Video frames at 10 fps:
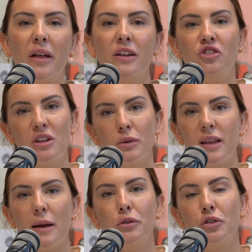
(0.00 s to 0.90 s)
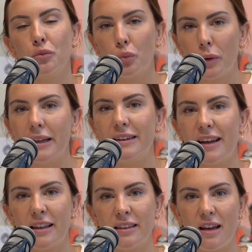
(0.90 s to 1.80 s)
And she was able to really
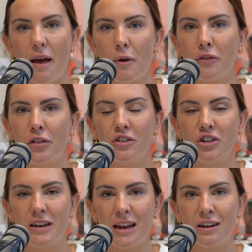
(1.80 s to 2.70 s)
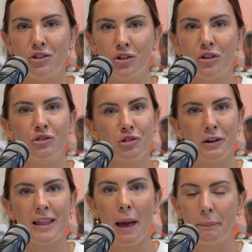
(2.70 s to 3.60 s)
take the time off that she needed to
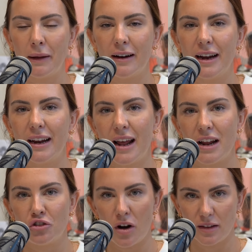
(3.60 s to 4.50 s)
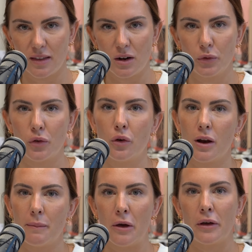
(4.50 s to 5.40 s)
during that period and trust that it was all going
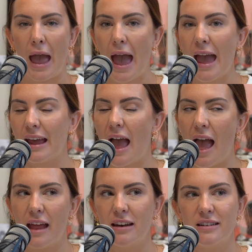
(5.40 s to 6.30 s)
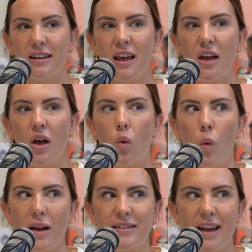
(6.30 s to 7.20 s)
to be okay. And
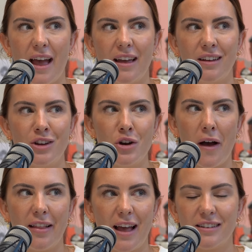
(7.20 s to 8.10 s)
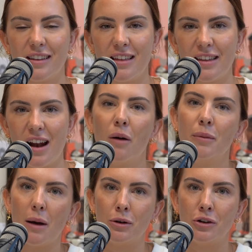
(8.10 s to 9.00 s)
one day, I like to think that I'll
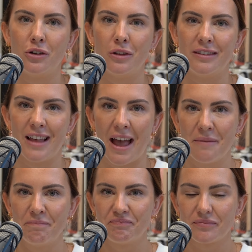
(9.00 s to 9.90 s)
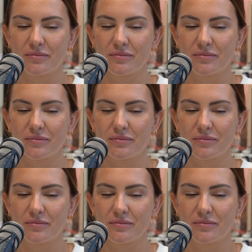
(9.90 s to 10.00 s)
be able to do the same.